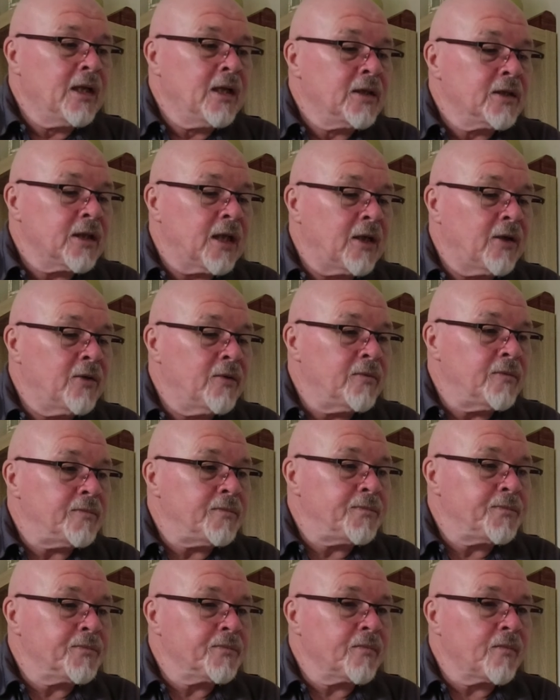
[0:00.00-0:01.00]
So
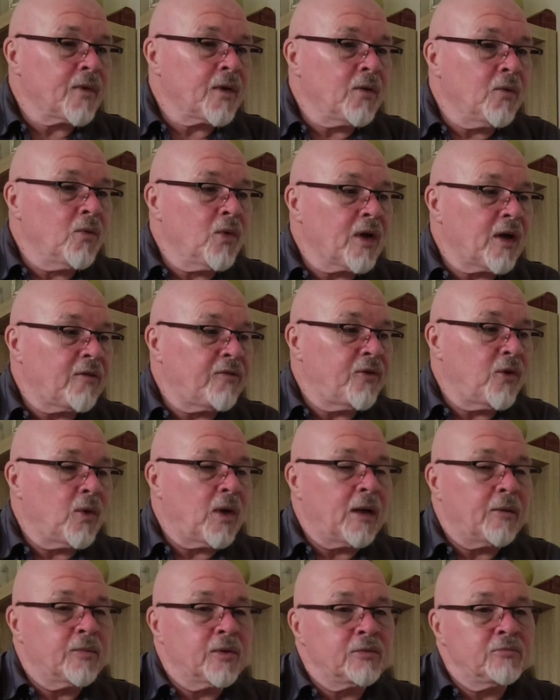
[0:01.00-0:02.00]
what I thought
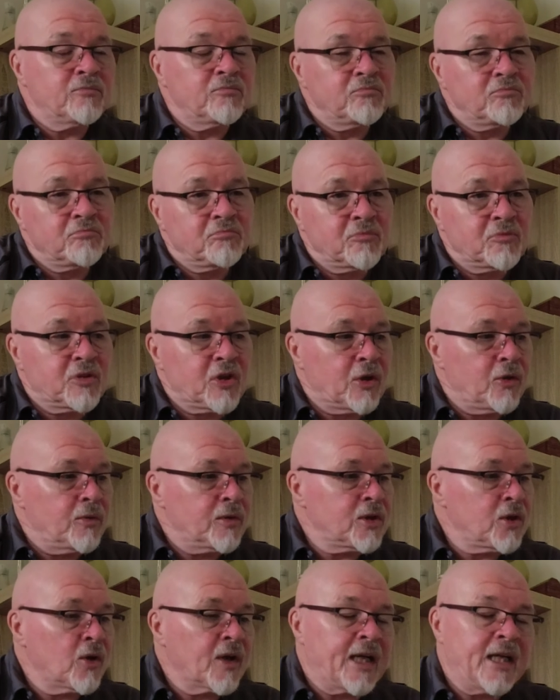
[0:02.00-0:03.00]
I would do
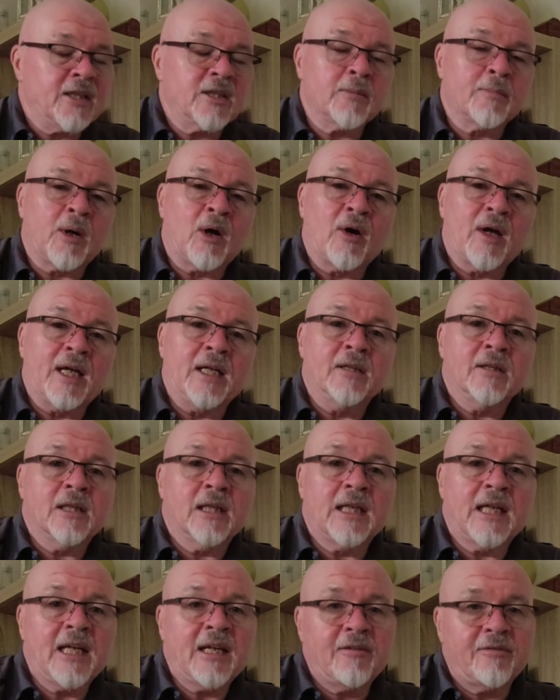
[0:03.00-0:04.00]
was look into buying
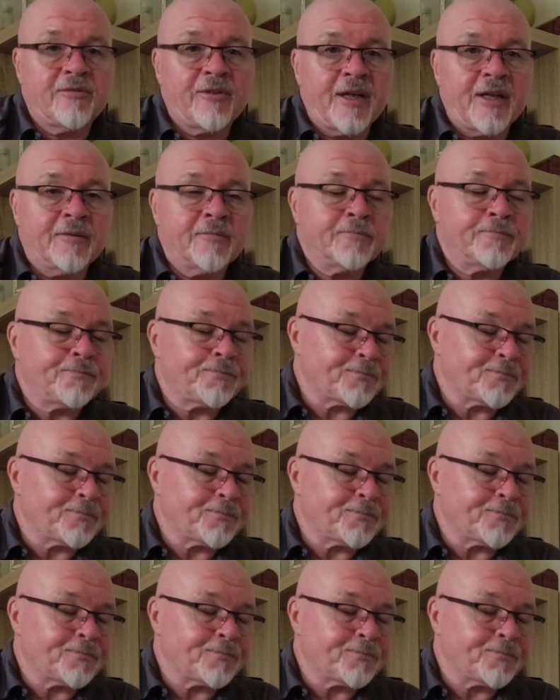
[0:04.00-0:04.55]
an e-fin.